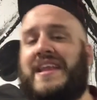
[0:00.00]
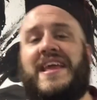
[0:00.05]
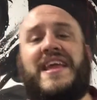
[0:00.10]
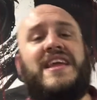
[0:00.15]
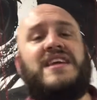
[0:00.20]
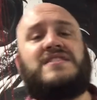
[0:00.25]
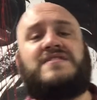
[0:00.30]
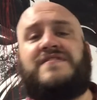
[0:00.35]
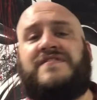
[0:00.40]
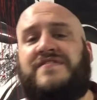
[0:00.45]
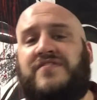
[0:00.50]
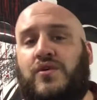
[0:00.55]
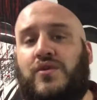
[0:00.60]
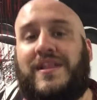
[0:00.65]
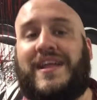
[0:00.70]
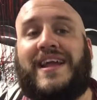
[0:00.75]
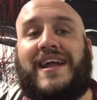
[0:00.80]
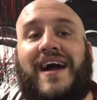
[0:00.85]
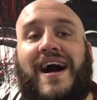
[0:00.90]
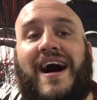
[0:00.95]
He is
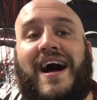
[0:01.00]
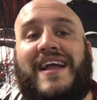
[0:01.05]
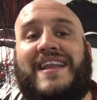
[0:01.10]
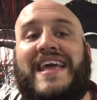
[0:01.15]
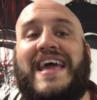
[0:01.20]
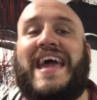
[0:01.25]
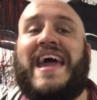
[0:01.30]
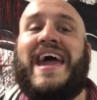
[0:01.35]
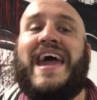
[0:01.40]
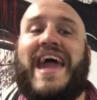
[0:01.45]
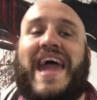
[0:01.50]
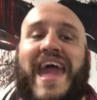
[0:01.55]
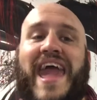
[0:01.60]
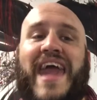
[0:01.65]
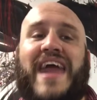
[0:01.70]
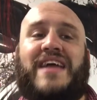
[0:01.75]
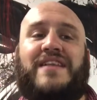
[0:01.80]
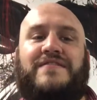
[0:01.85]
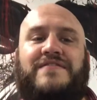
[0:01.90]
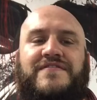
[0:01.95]
fully God
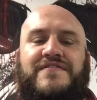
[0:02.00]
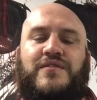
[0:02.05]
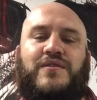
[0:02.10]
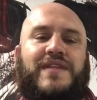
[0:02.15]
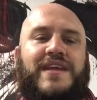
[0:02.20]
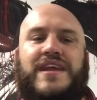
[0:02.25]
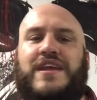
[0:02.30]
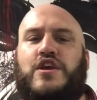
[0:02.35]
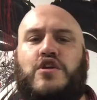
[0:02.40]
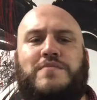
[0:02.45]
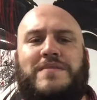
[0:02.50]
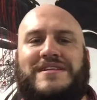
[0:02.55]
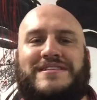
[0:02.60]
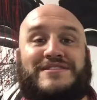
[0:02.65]
and fully human.